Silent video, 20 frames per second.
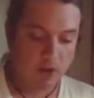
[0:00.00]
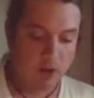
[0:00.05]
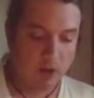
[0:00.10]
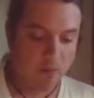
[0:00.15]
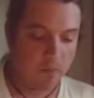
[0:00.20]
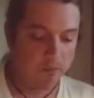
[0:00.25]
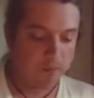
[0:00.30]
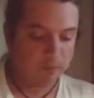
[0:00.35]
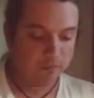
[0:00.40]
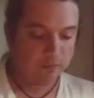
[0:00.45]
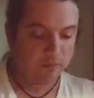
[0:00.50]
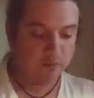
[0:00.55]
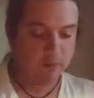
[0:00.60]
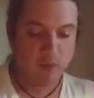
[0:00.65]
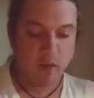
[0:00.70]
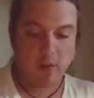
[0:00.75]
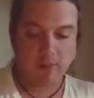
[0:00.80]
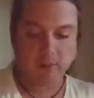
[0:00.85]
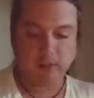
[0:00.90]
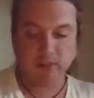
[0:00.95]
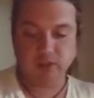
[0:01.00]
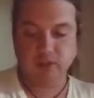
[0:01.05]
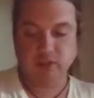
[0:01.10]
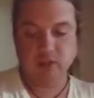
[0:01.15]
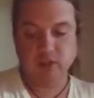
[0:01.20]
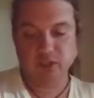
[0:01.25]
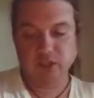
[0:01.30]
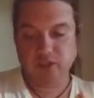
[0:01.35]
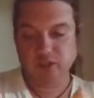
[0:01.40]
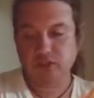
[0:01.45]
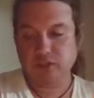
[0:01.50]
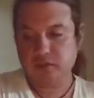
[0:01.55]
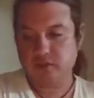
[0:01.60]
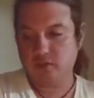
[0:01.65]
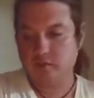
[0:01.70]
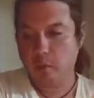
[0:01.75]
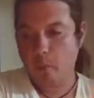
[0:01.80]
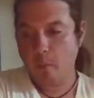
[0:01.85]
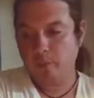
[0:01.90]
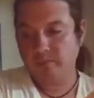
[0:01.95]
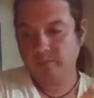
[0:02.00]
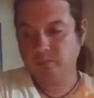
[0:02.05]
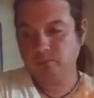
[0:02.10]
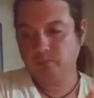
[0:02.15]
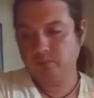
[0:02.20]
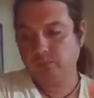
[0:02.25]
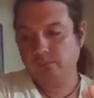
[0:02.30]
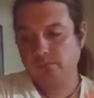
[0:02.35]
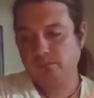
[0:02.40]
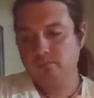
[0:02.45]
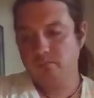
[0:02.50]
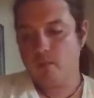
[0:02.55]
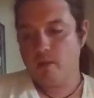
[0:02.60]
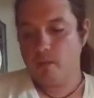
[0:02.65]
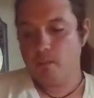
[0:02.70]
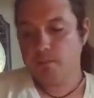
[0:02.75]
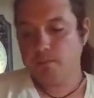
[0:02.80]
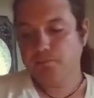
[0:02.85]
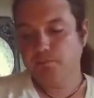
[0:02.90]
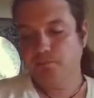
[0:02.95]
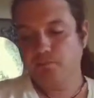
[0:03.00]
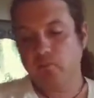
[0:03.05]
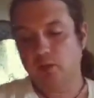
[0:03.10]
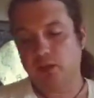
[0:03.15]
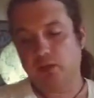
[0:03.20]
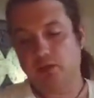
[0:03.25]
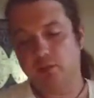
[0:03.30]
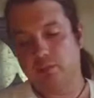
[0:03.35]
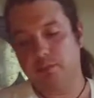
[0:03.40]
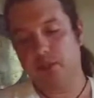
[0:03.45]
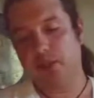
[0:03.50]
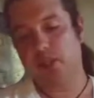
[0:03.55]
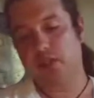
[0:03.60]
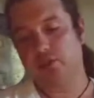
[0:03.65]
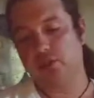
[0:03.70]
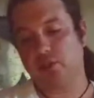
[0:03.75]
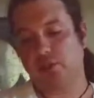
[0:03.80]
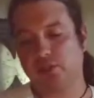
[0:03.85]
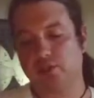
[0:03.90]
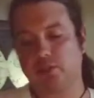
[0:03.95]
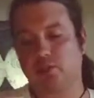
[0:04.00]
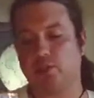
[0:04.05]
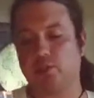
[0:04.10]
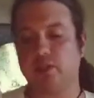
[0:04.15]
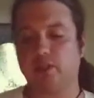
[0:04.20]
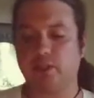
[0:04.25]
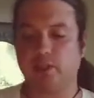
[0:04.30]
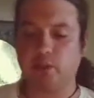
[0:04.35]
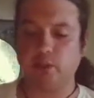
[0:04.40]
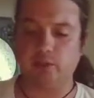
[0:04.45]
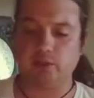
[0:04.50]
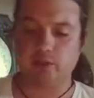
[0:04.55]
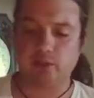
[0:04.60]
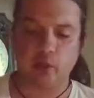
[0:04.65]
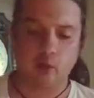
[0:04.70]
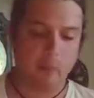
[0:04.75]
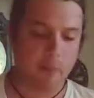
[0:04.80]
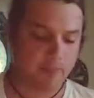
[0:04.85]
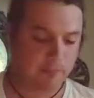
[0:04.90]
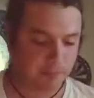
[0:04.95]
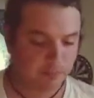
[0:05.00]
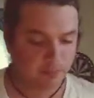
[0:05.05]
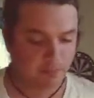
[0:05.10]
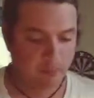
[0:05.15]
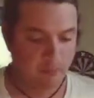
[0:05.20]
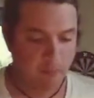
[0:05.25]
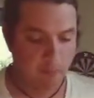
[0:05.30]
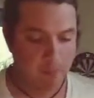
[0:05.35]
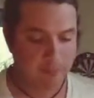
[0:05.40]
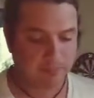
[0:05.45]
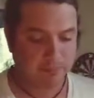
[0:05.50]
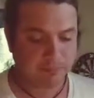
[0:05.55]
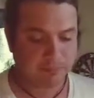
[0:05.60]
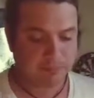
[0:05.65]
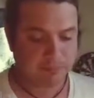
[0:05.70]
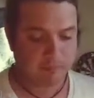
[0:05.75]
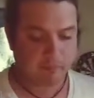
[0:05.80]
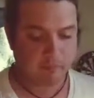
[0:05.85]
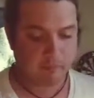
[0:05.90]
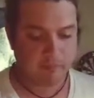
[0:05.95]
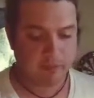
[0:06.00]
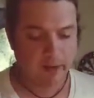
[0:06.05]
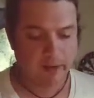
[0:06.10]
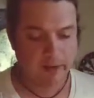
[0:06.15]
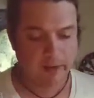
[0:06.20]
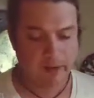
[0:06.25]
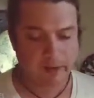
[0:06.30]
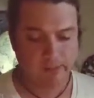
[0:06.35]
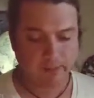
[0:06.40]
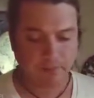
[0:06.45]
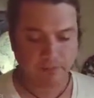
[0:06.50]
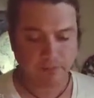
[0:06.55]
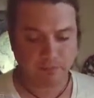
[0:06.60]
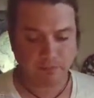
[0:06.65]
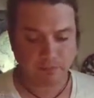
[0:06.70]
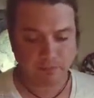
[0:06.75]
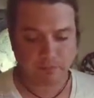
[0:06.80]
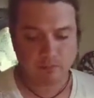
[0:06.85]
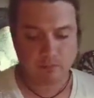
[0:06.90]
But it's delicious. And the beer is also really good. So, long